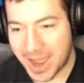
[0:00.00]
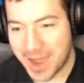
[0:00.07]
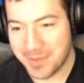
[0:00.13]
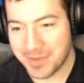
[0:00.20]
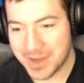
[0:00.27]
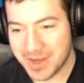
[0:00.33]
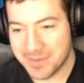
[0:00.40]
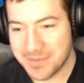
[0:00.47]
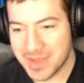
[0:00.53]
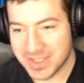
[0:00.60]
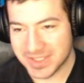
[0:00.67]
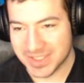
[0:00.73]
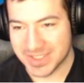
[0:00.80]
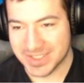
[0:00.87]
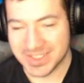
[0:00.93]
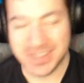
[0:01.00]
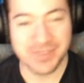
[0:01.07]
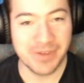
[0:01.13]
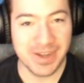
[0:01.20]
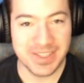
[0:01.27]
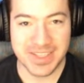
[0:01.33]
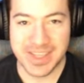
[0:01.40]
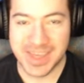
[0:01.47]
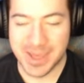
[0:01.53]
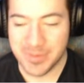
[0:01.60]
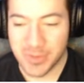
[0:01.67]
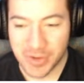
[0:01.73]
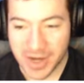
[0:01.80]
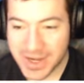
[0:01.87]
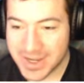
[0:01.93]
I'm gonna miss this. The rest of the
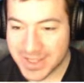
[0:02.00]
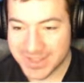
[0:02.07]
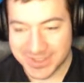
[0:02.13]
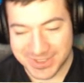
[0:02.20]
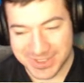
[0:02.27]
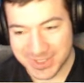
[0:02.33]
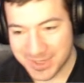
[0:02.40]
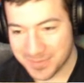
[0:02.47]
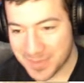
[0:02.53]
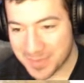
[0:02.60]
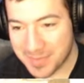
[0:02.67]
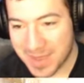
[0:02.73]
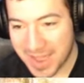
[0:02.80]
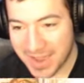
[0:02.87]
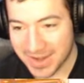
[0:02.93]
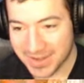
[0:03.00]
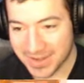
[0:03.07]
gamble grind is just gonna be pain.